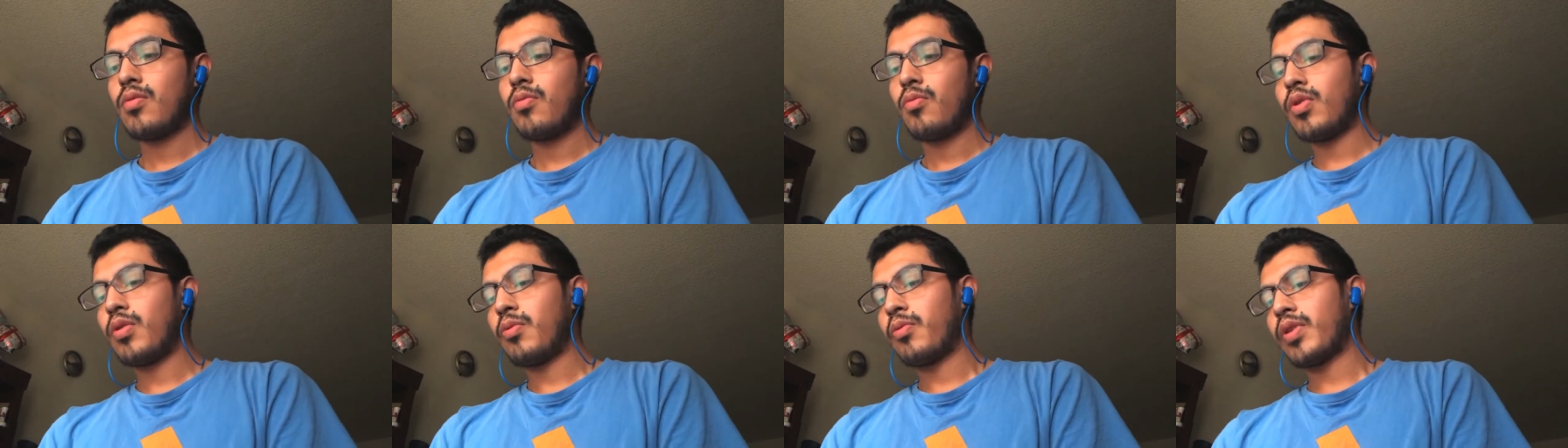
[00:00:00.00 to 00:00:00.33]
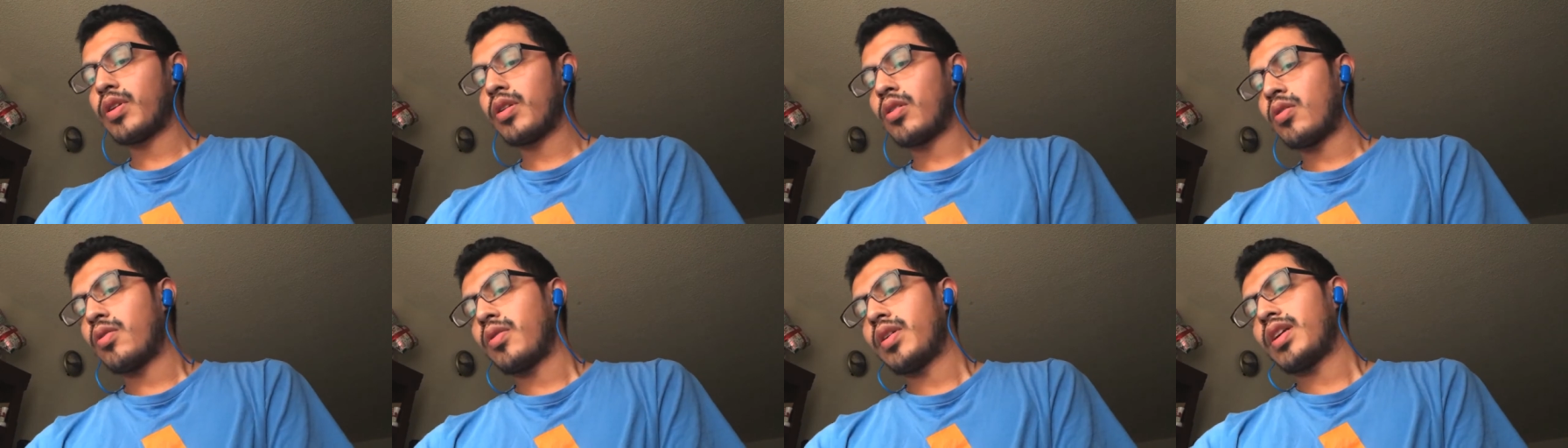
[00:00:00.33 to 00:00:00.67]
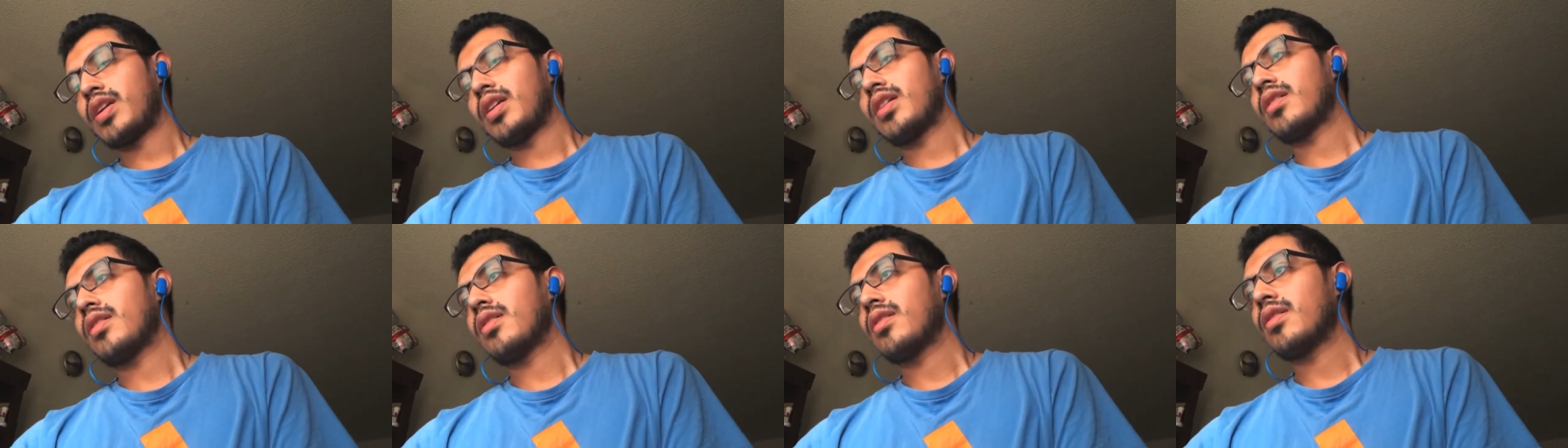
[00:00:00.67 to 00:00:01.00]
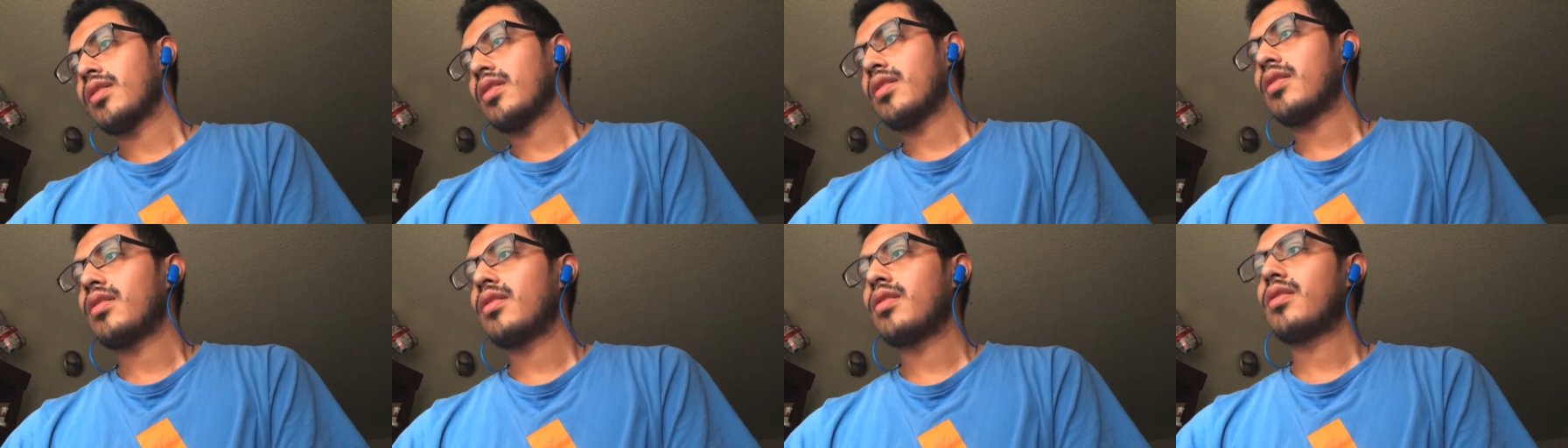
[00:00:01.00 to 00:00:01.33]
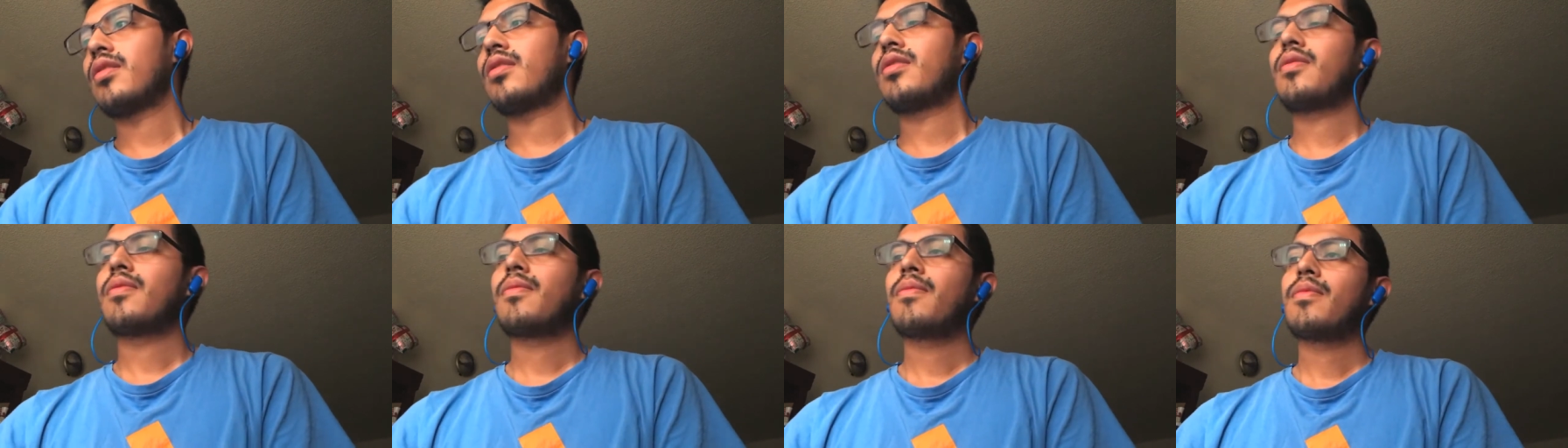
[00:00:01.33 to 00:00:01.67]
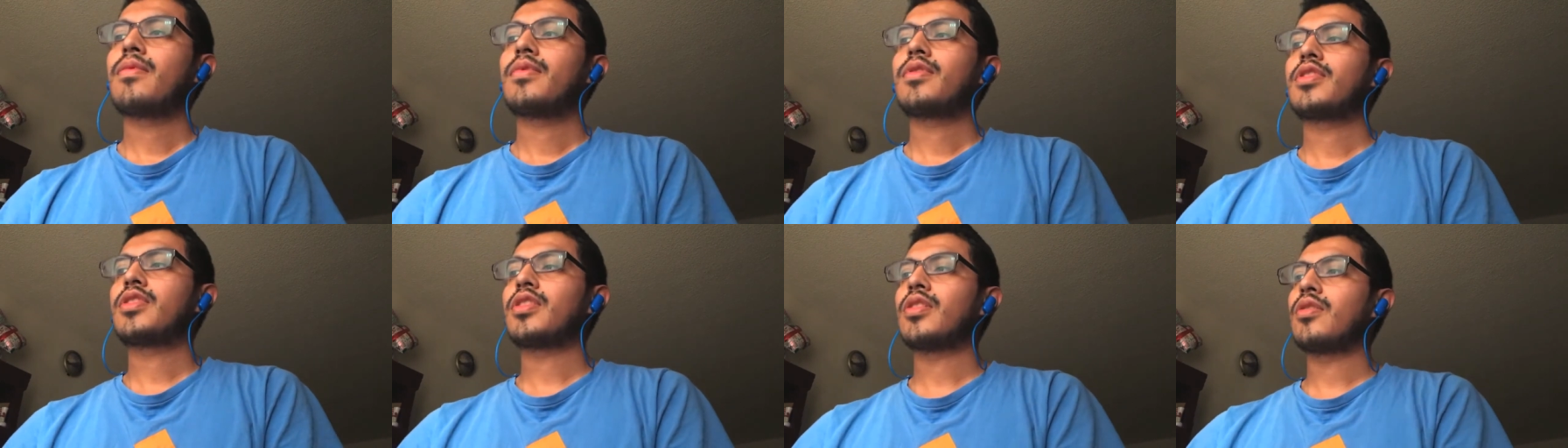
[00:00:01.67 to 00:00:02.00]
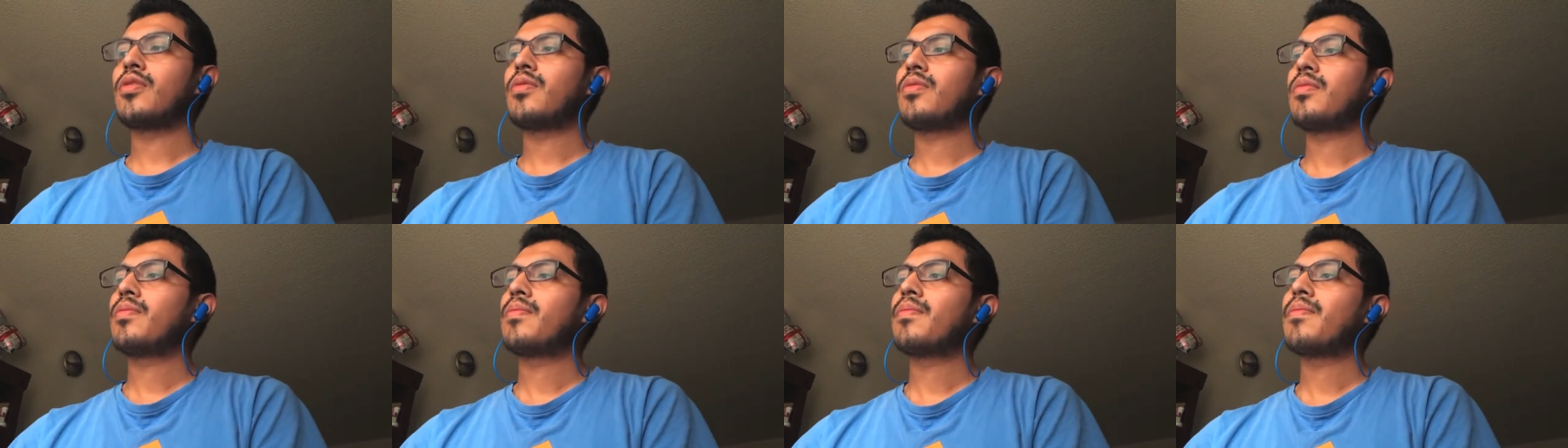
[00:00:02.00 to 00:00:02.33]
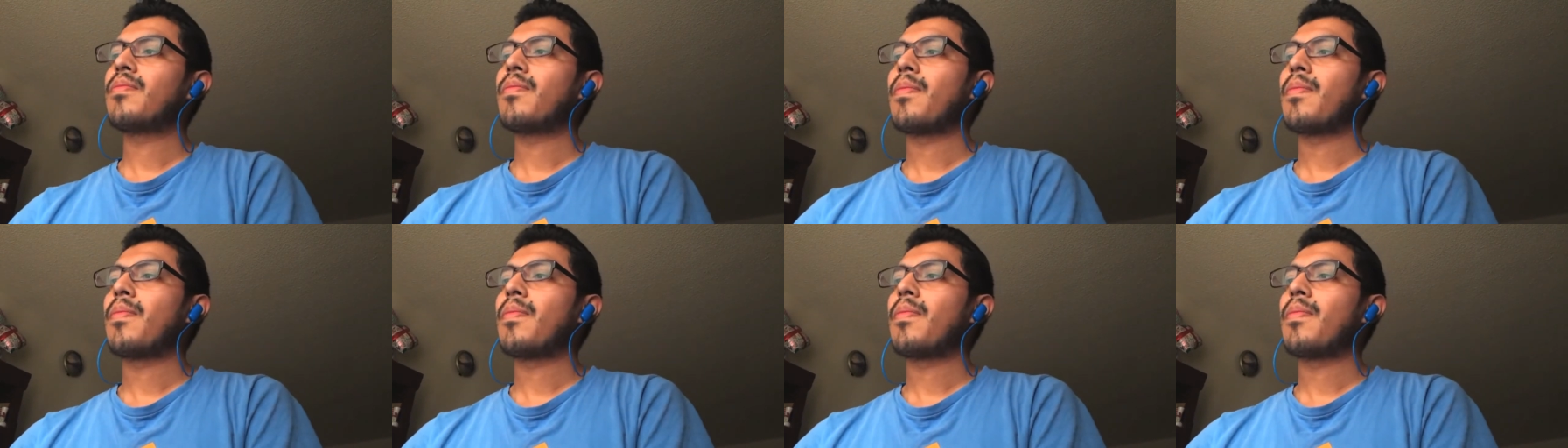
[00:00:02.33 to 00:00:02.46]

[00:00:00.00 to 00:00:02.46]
when we're going. So